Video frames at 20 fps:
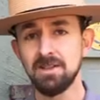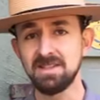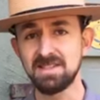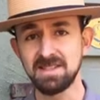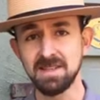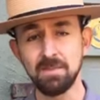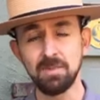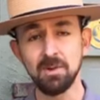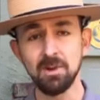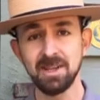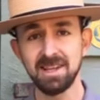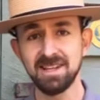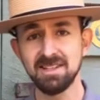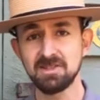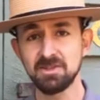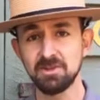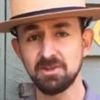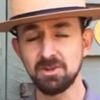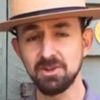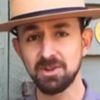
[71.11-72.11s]
The simple
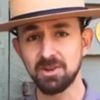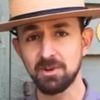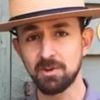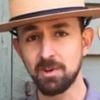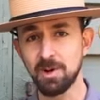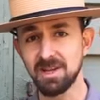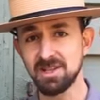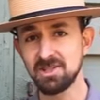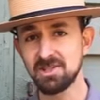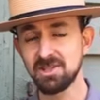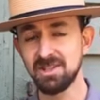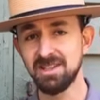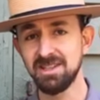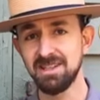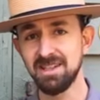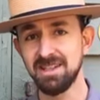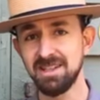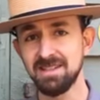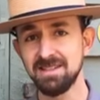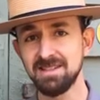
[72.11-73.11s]
answer to the
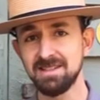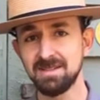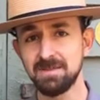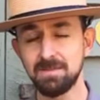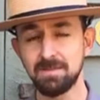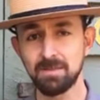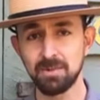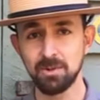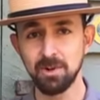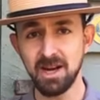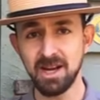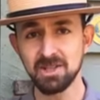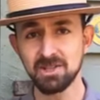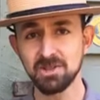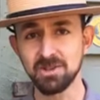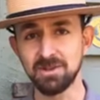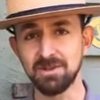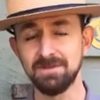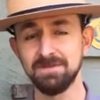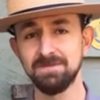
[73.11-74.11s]
question is
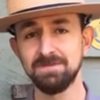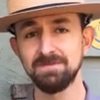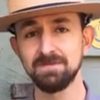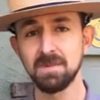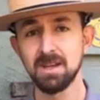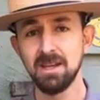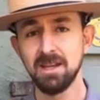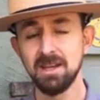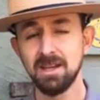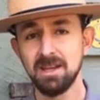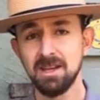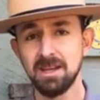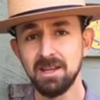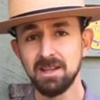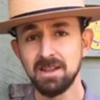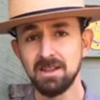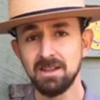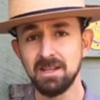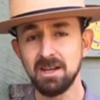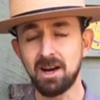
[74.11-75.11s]
pressure.
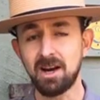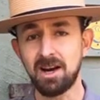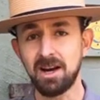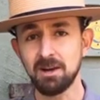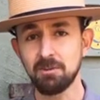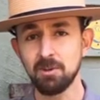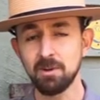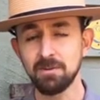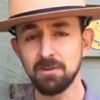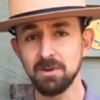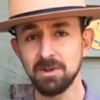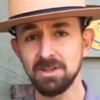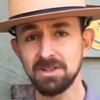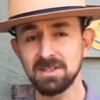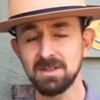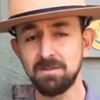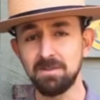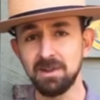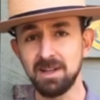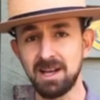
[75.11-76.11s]
The aquifer that
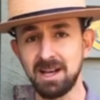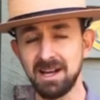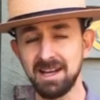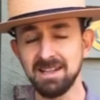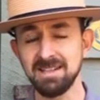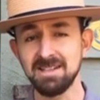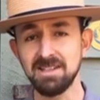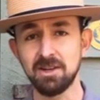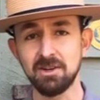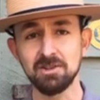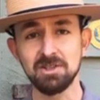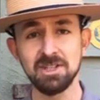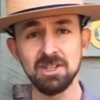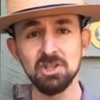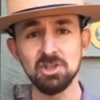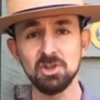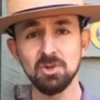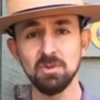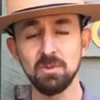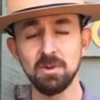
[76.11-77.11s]
supplies the
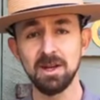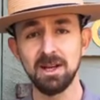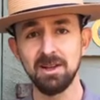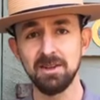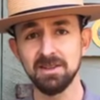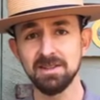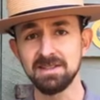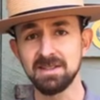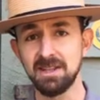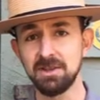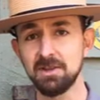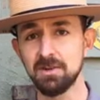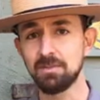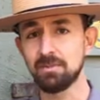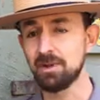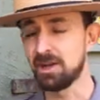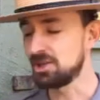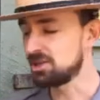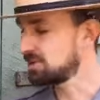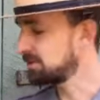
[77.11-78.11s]
artesian well is under
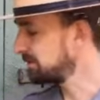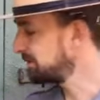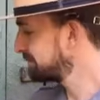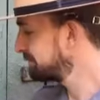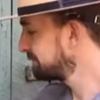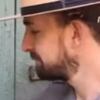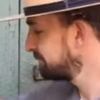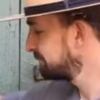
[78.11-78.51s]
pressure.